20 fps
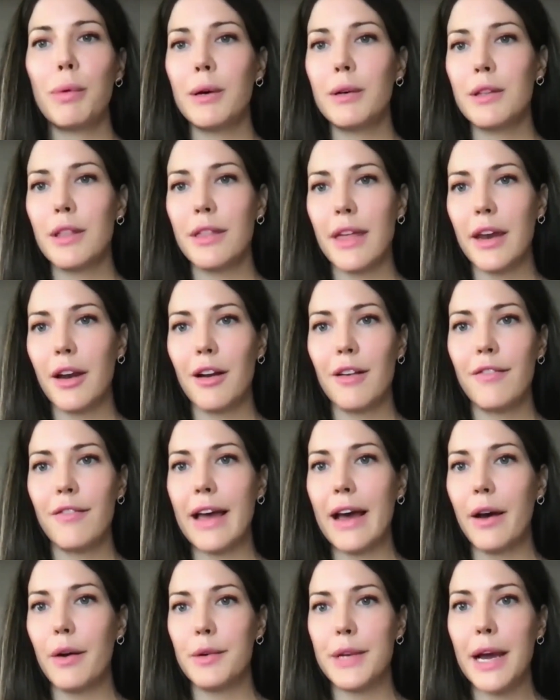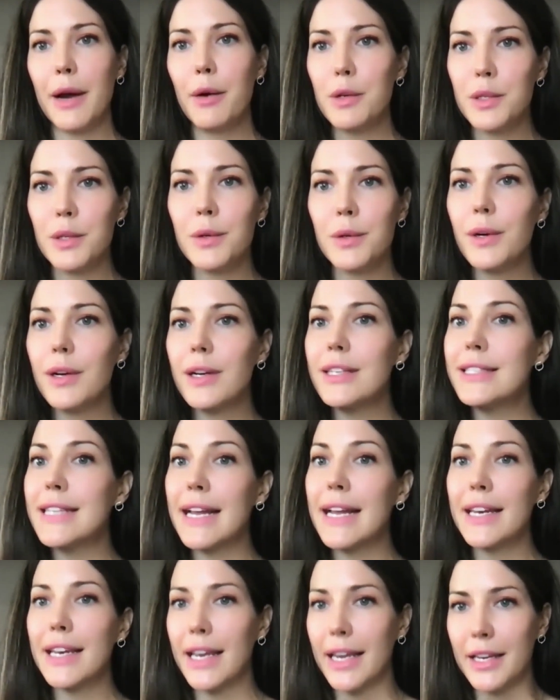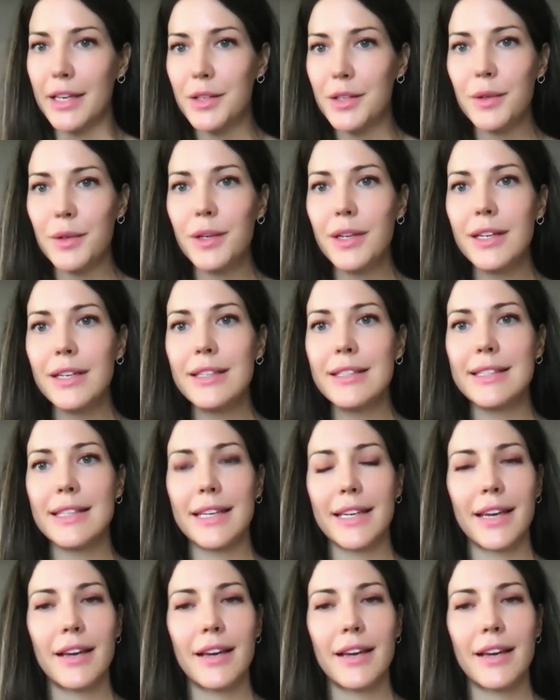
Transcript: both that are found outdoors and indoors that